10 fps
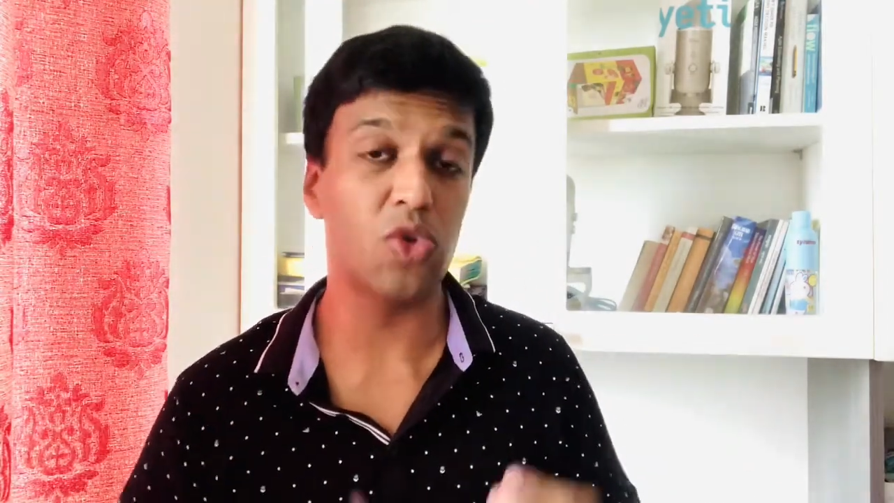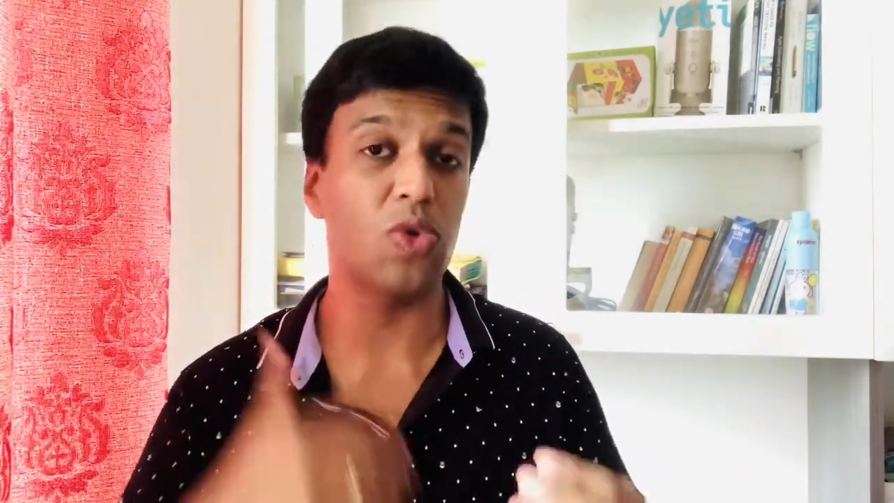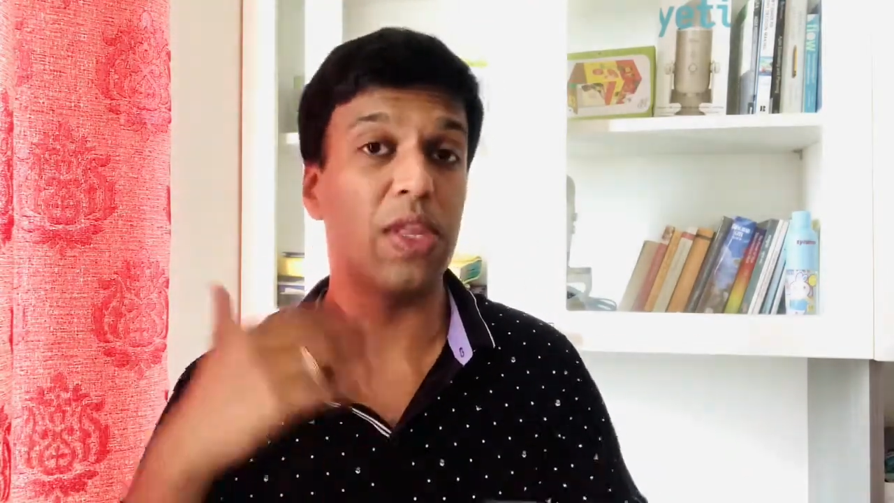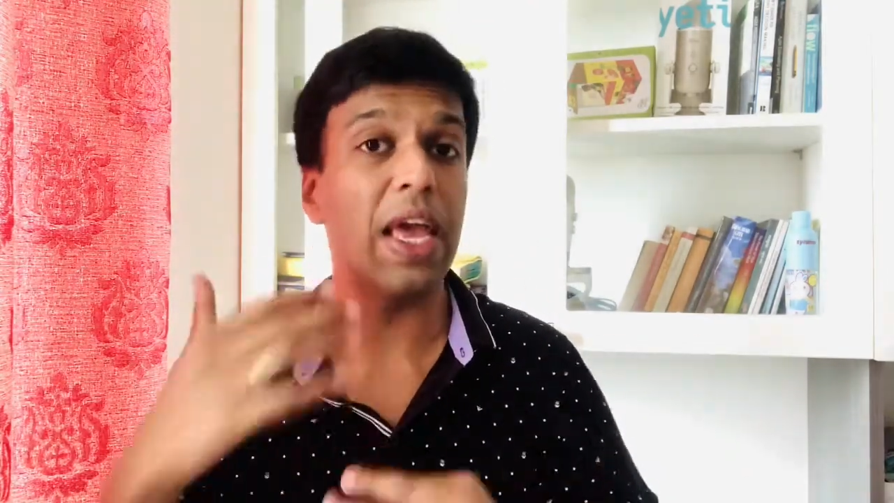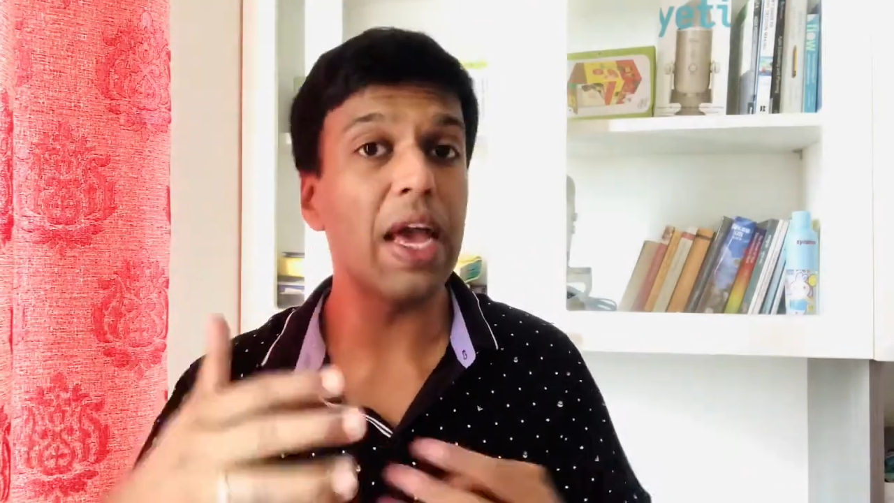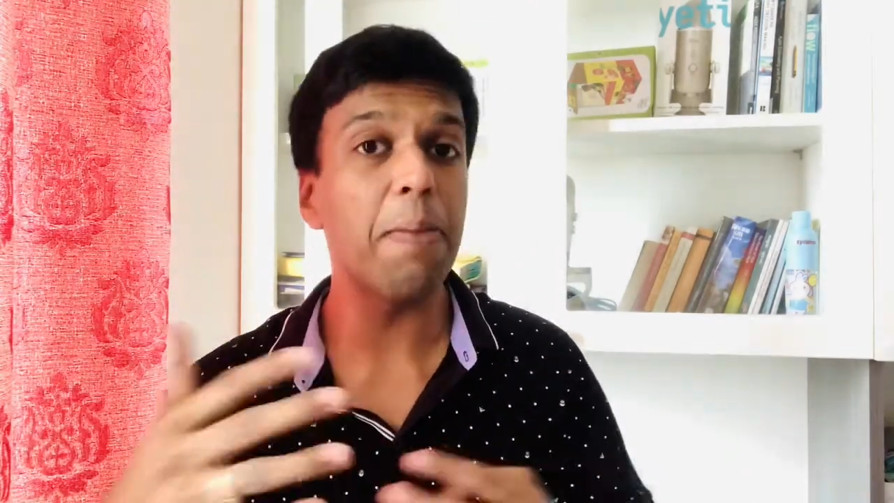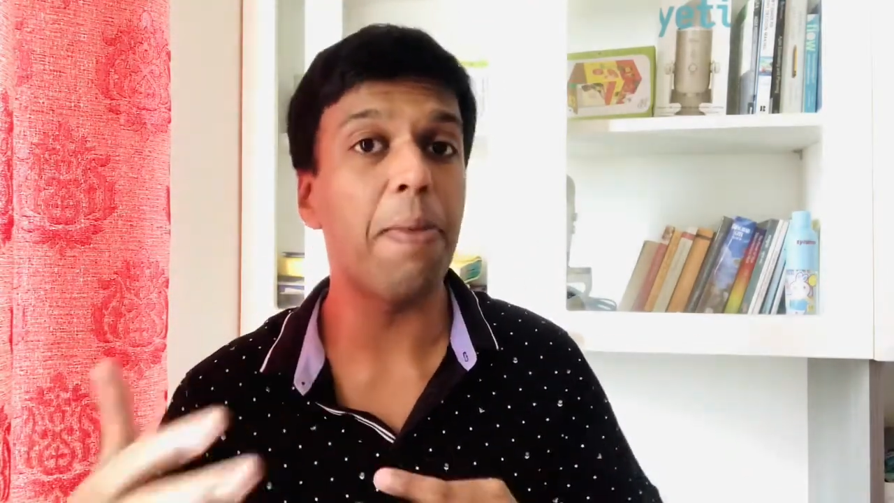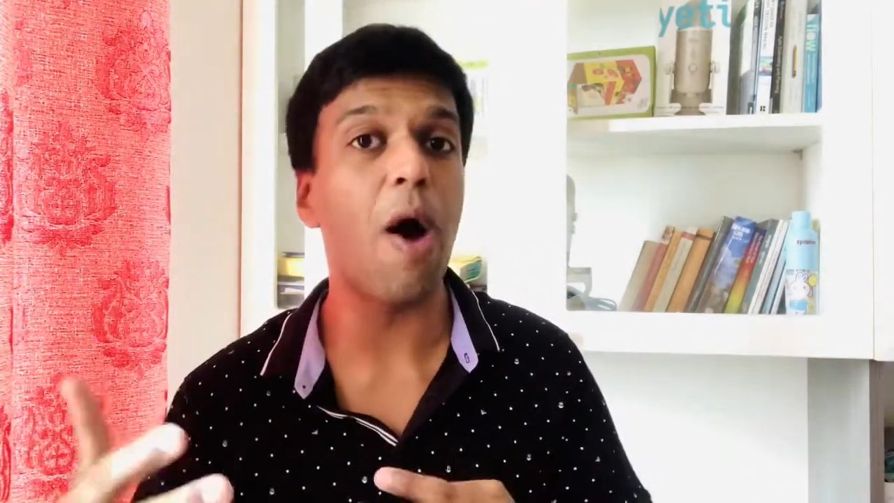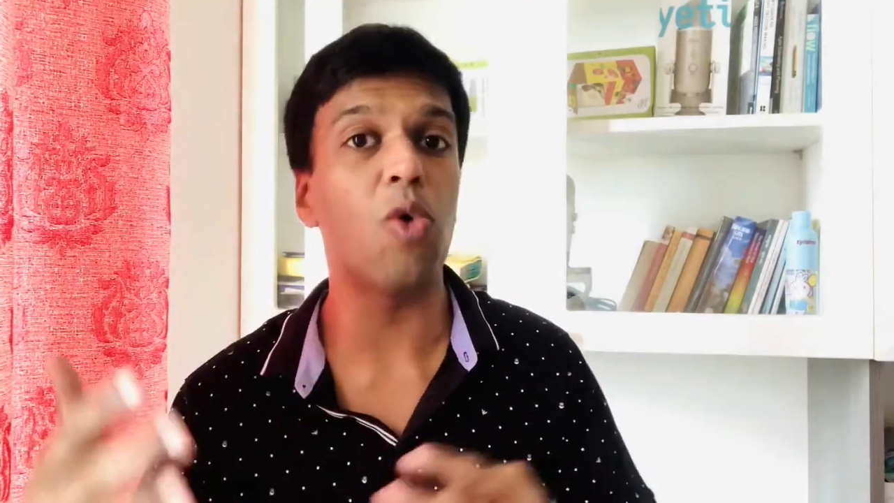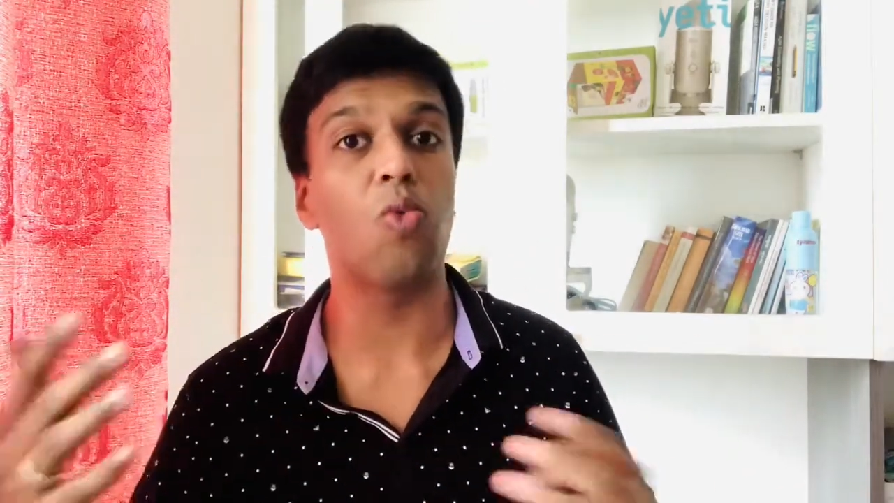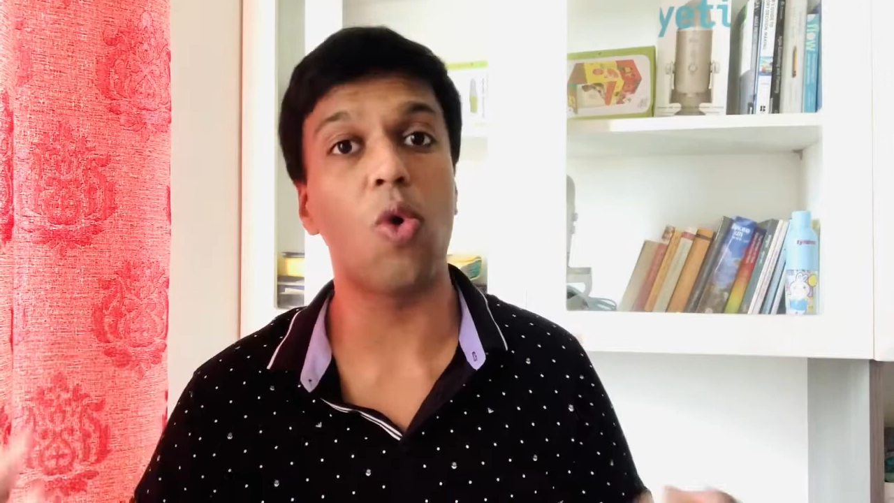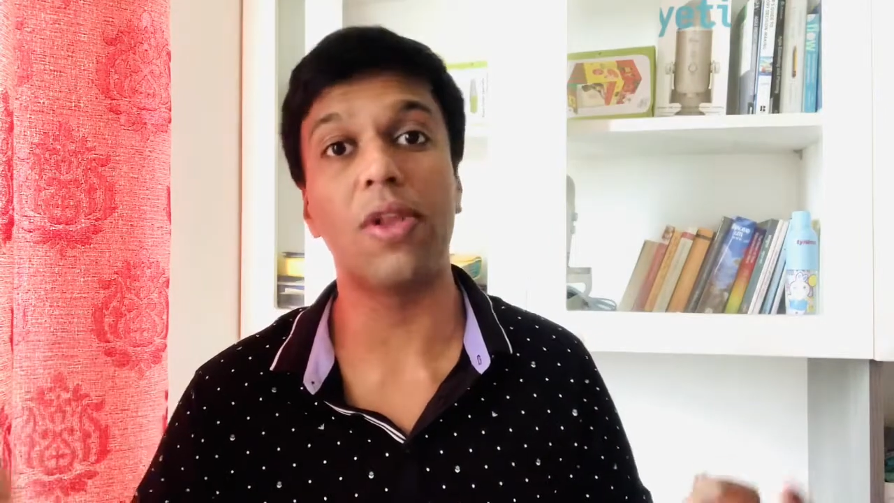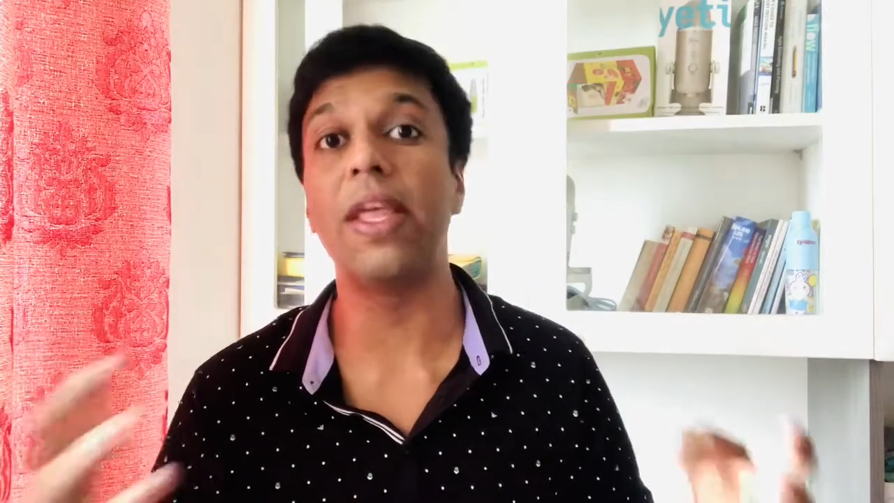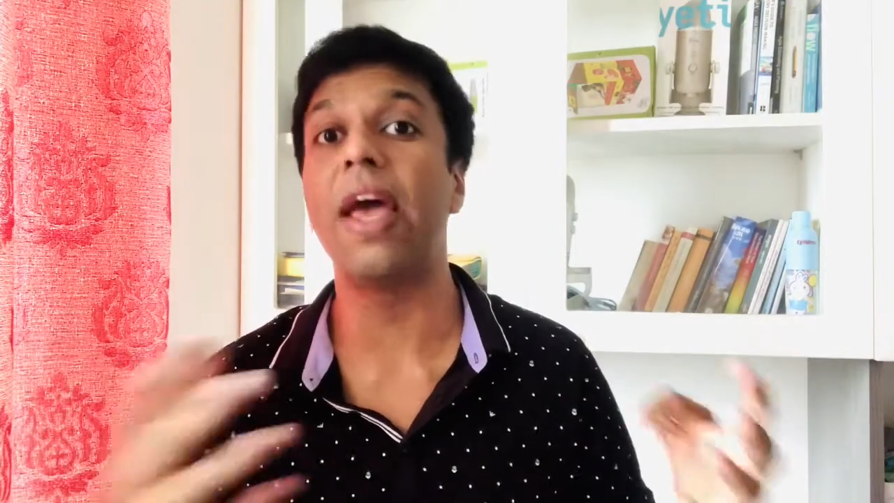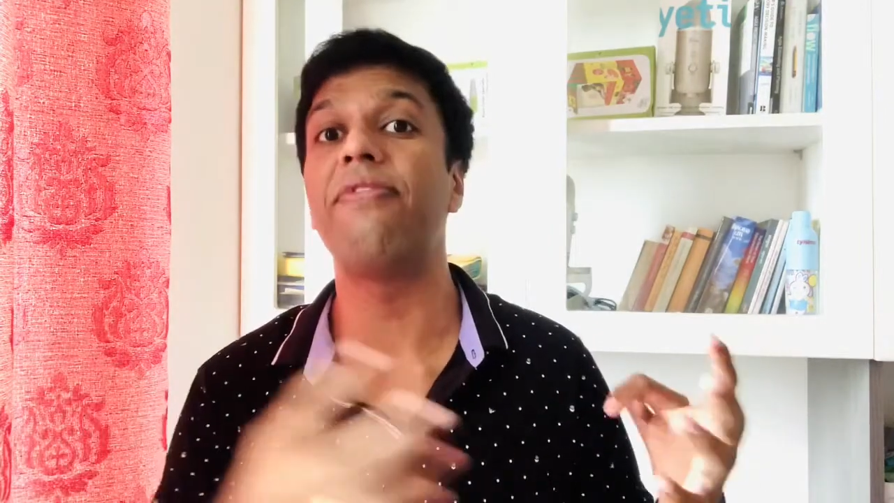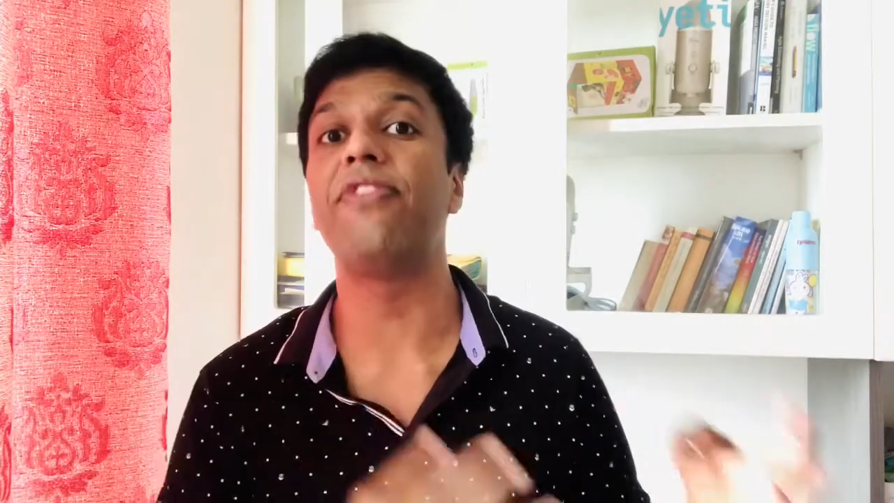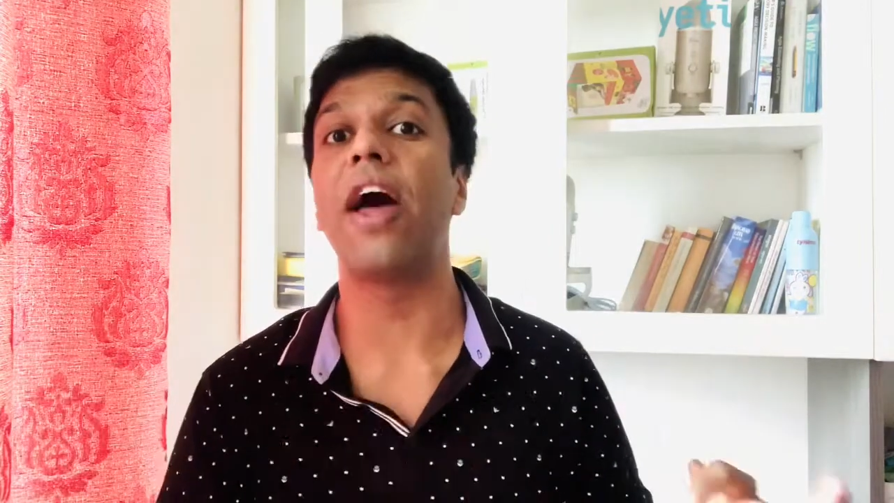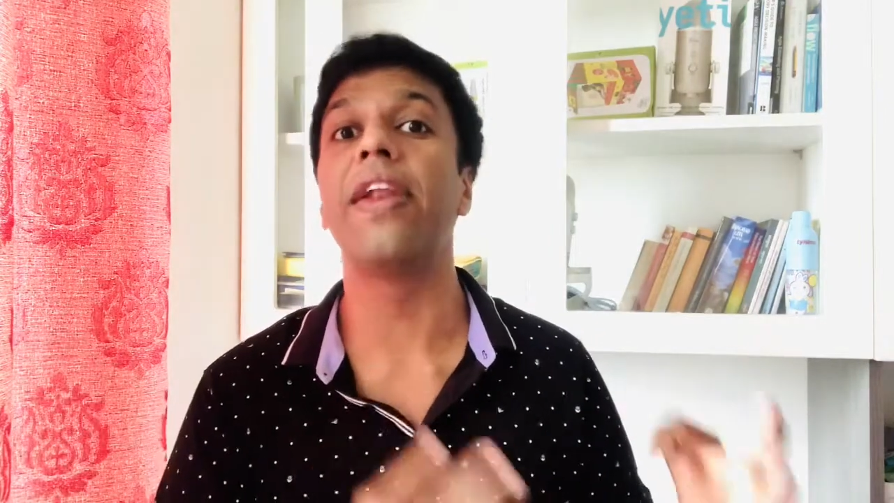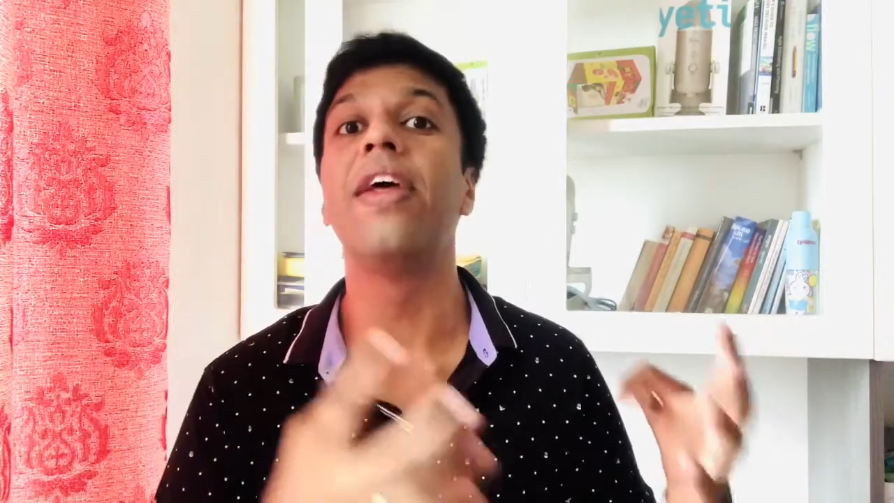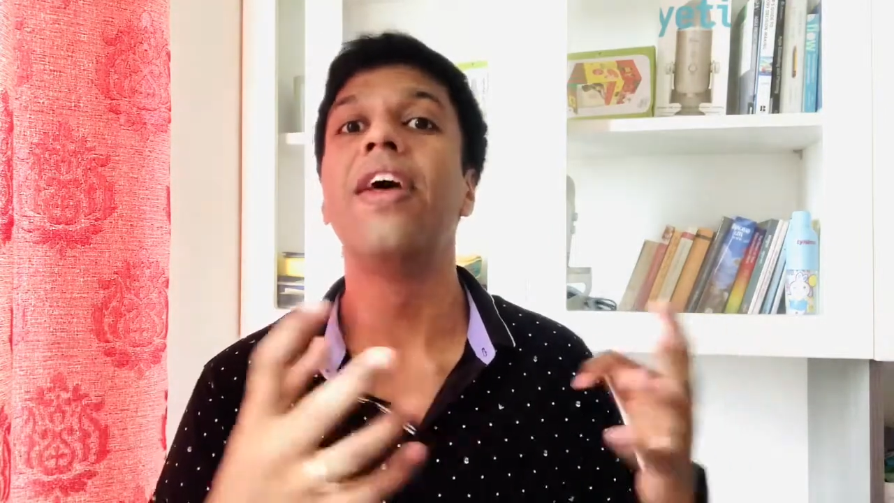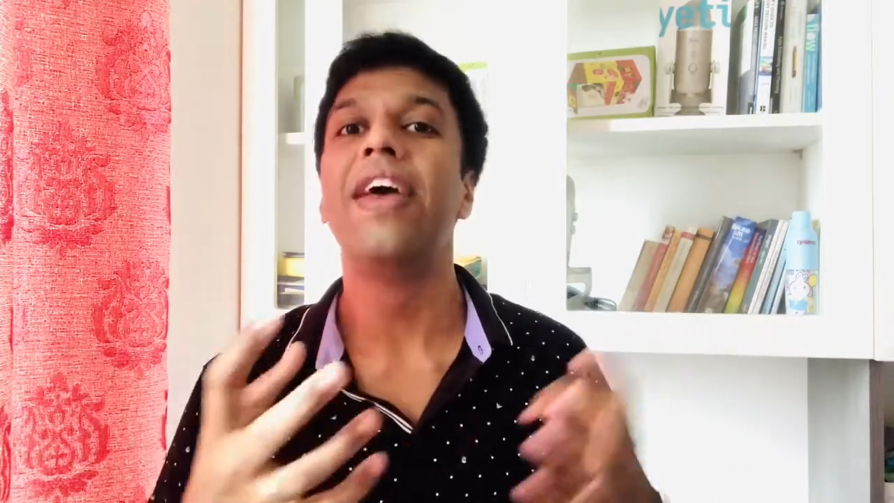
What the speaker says: to think about what they have done